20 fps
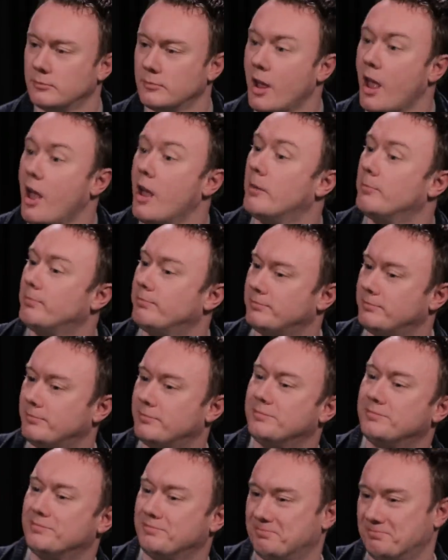yeah.
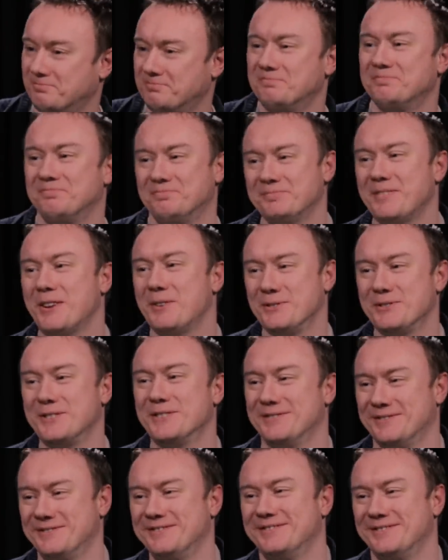Amazing. That was
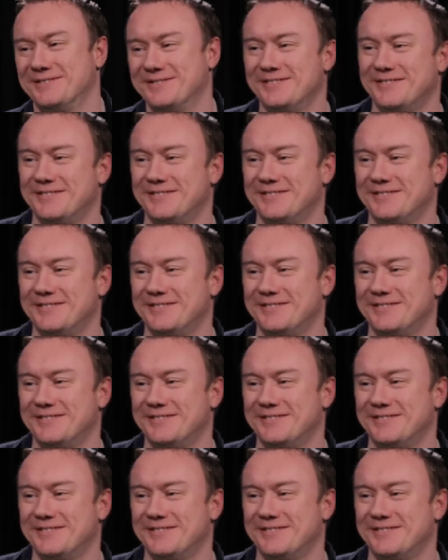good. Yeah,